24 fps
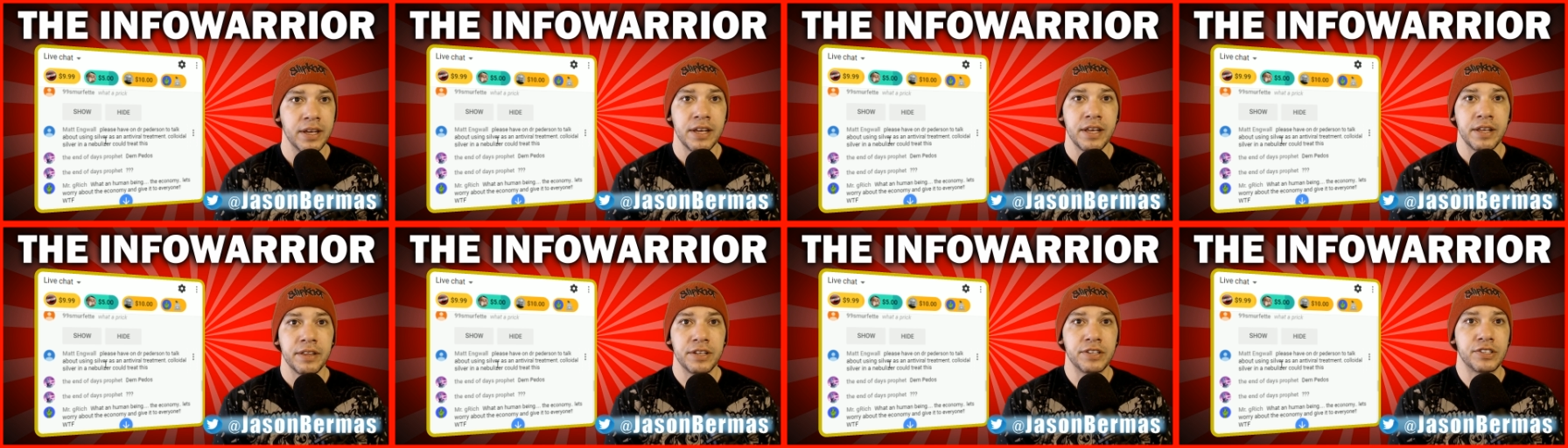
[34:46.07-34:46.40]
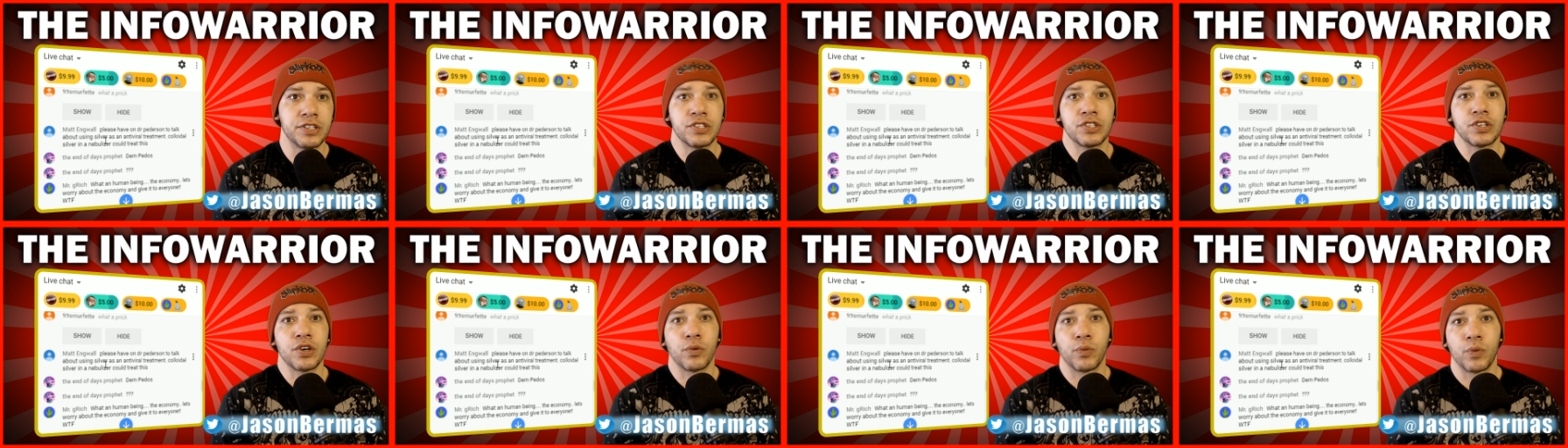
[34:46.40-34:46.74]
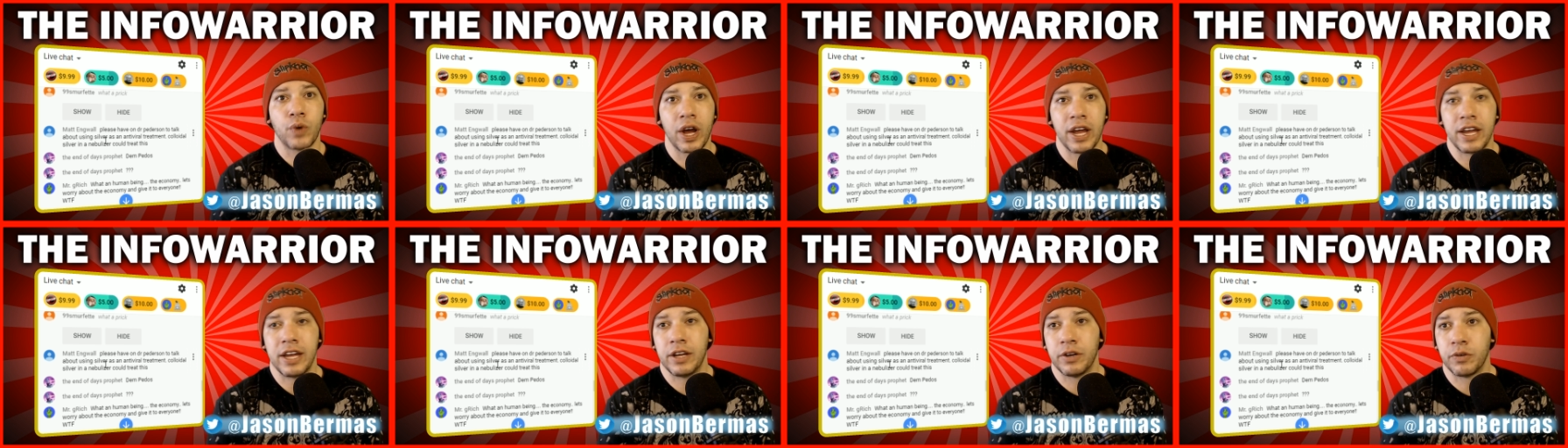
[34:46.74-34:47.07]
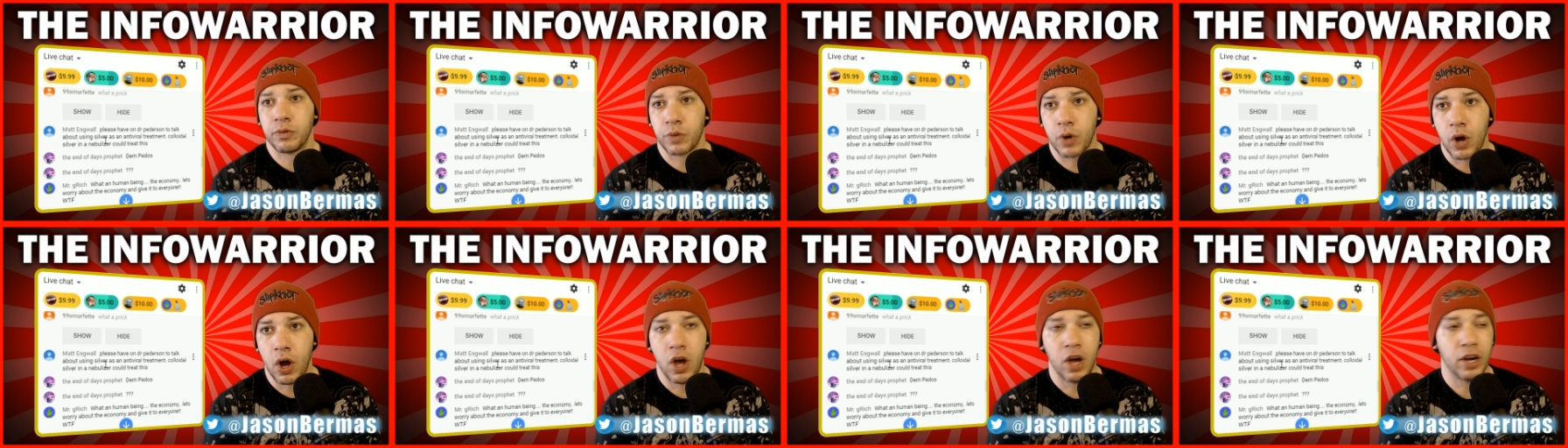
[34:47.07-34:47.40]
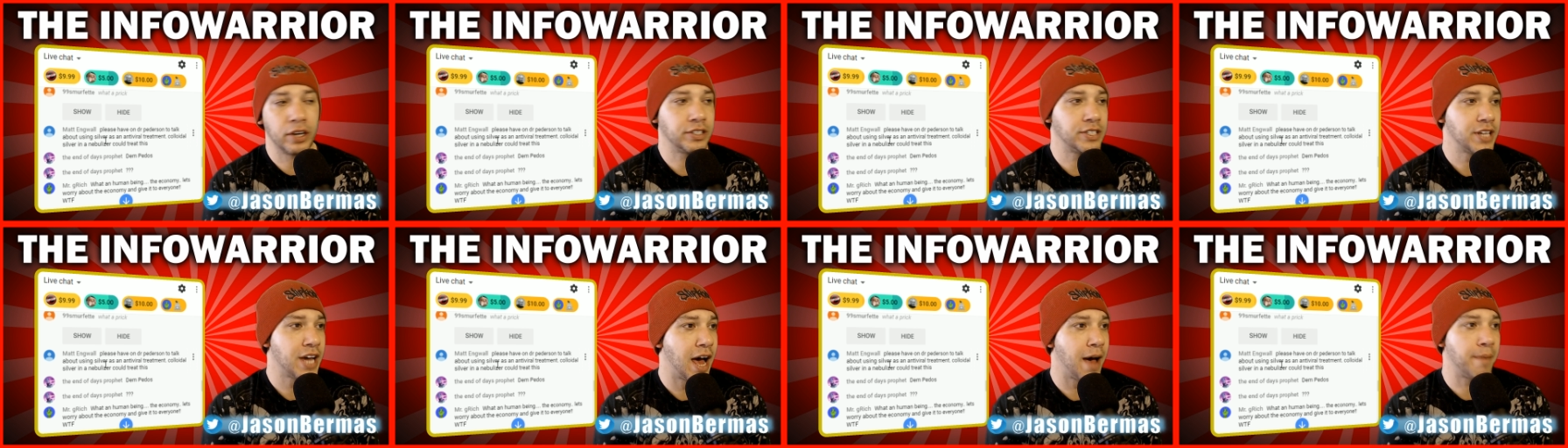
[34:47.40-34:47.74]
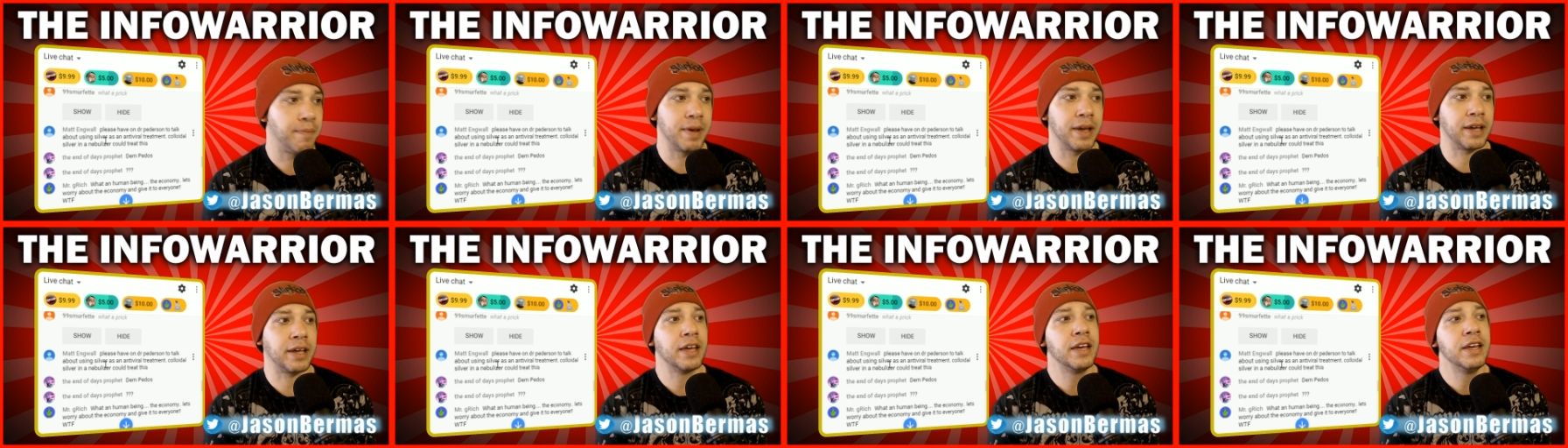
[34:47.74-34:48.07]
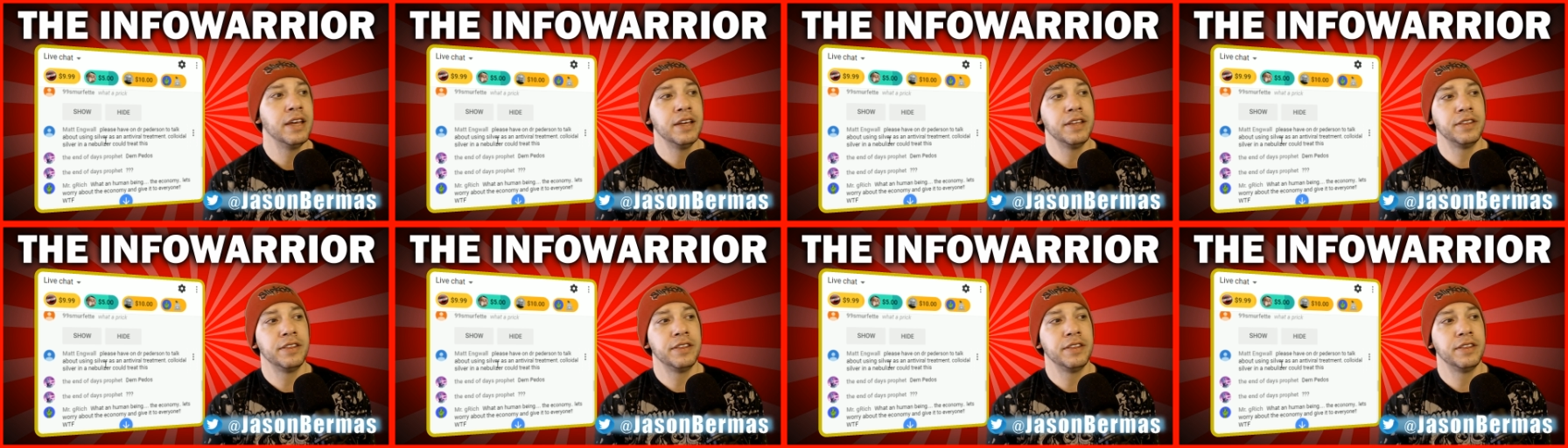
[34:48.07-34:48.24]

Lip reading: This is a right and wrong topic.